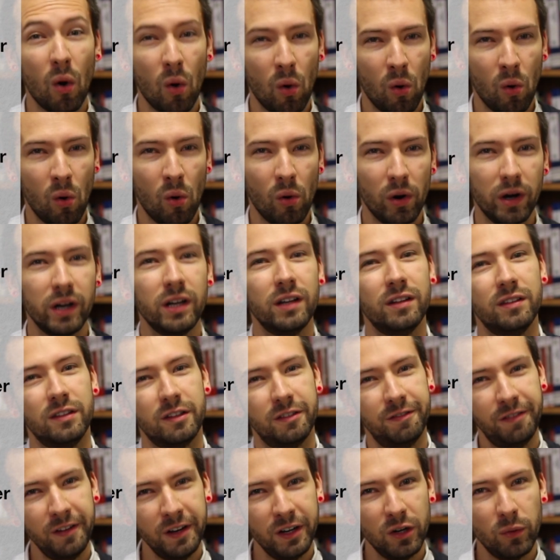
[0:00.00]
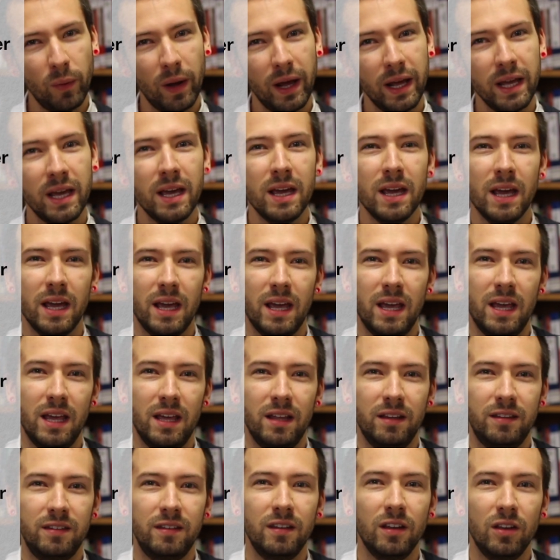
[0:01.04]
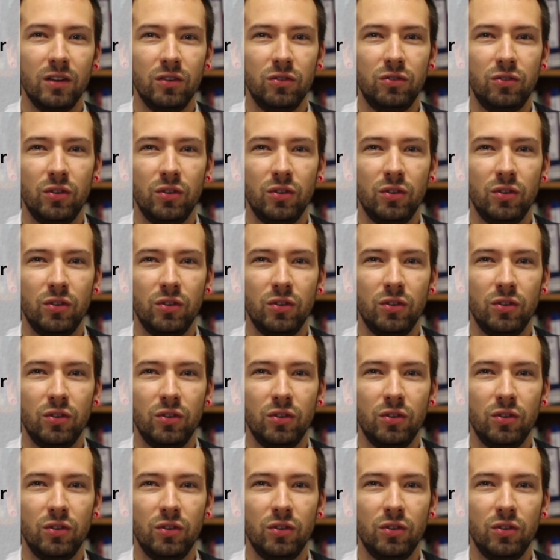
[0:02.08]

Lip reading: Or the third way is